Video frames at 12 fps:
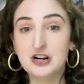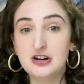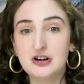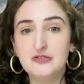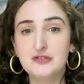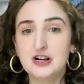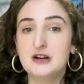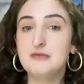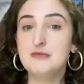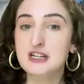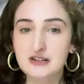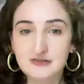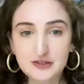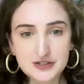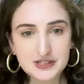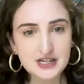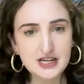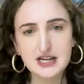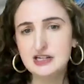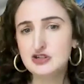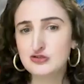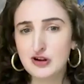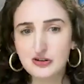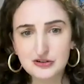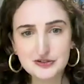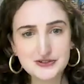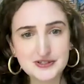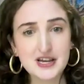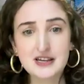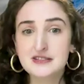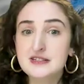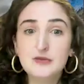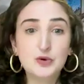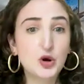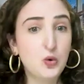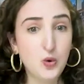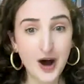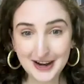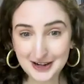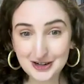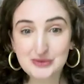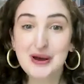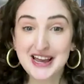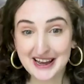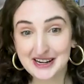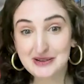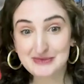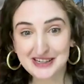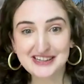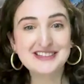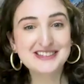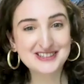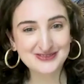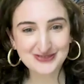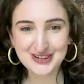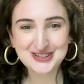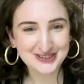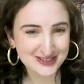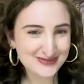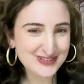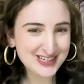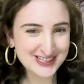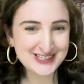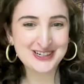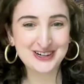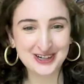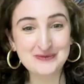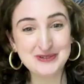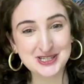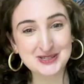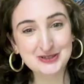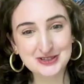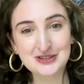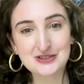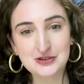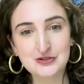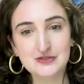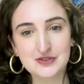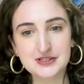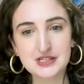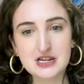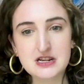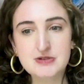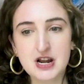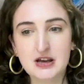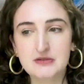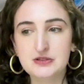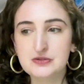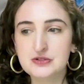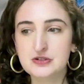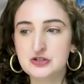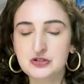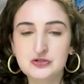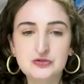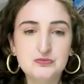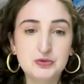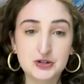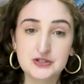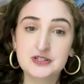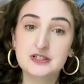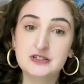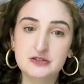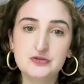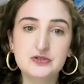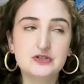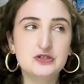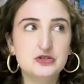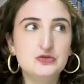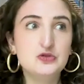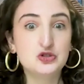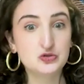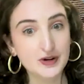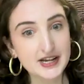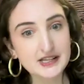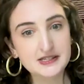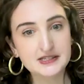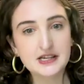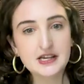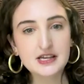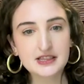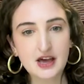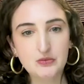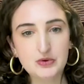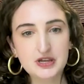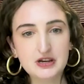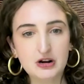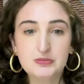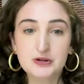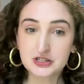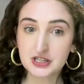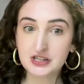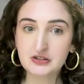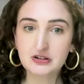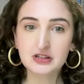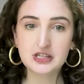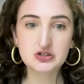overcome any adversity, any struggles, it's not required by any means for a student to be considered admissible to the university. But those are two traits that we are particularly